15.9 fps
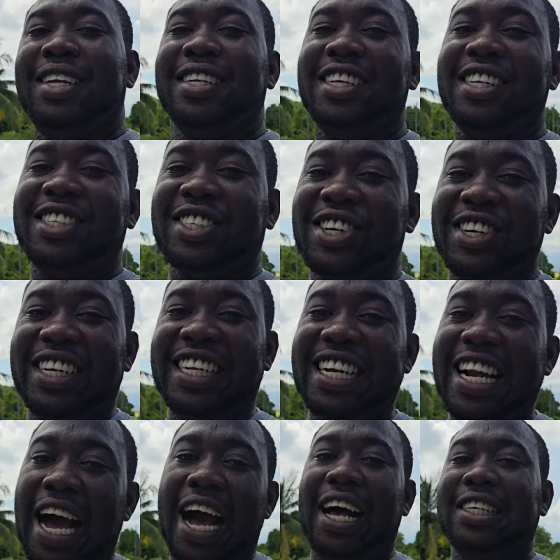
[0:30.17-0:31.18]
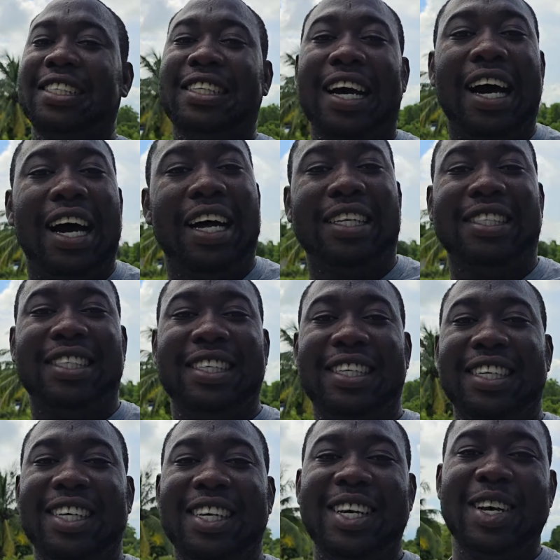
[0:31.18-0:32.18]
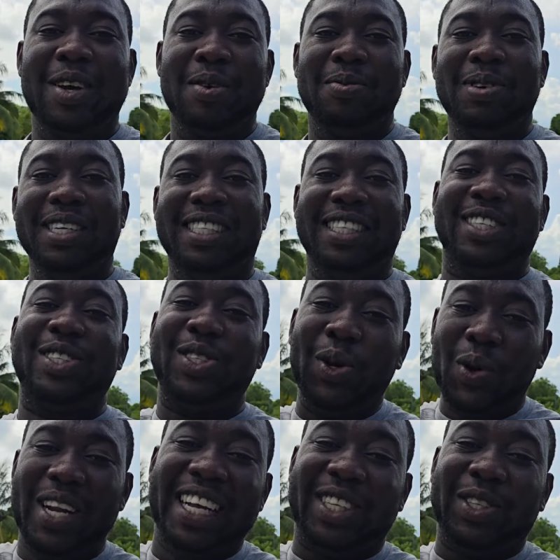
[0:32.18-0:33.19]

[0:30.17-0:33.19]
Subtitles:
The journey now start. We see today.